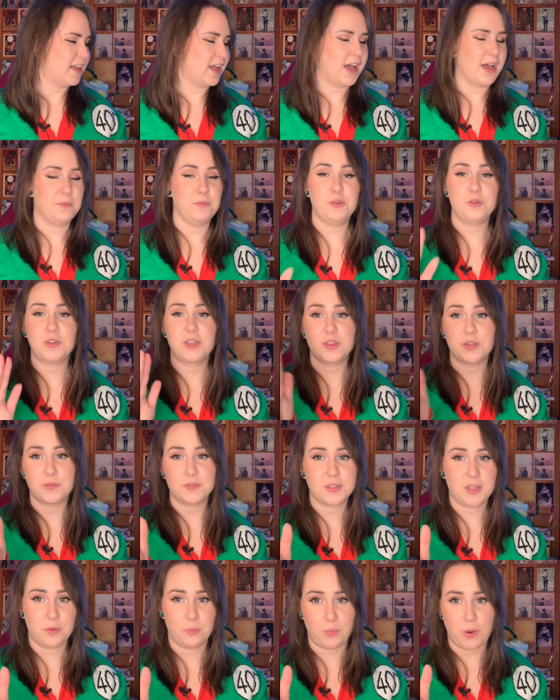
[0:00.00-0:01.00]
um, you can get
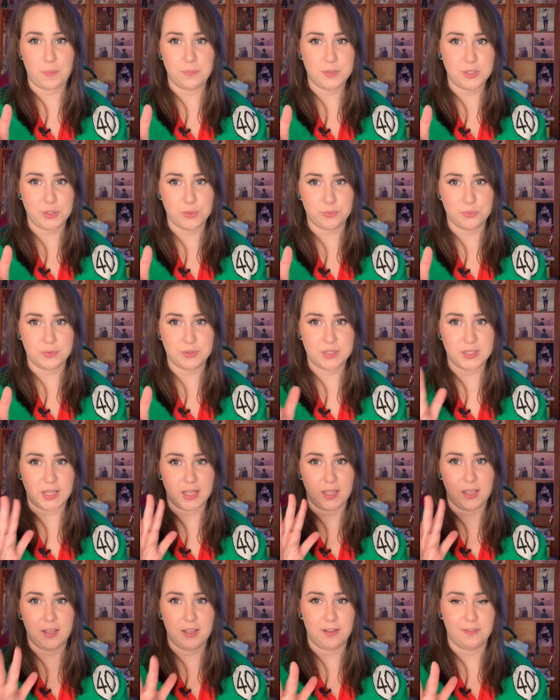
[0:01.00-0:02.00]
those on Webtoons,
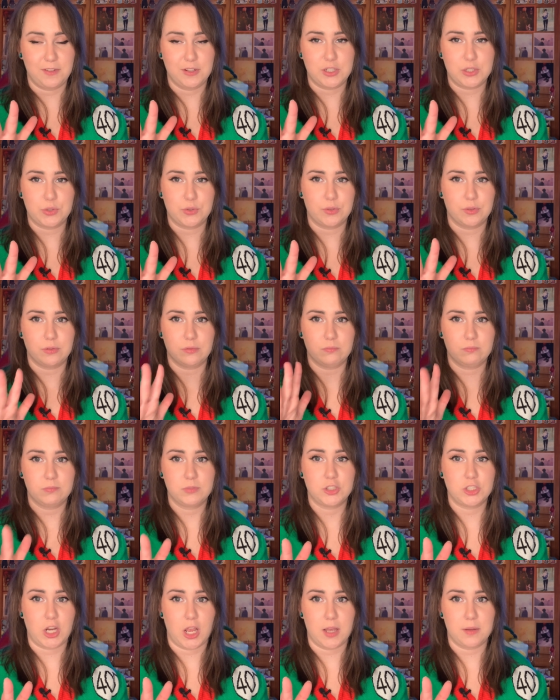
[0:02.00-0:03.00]
like official
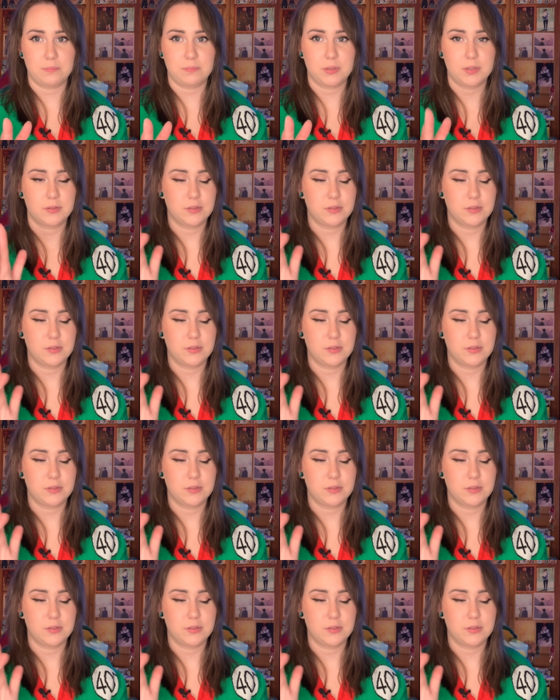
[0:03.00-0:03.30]
shop.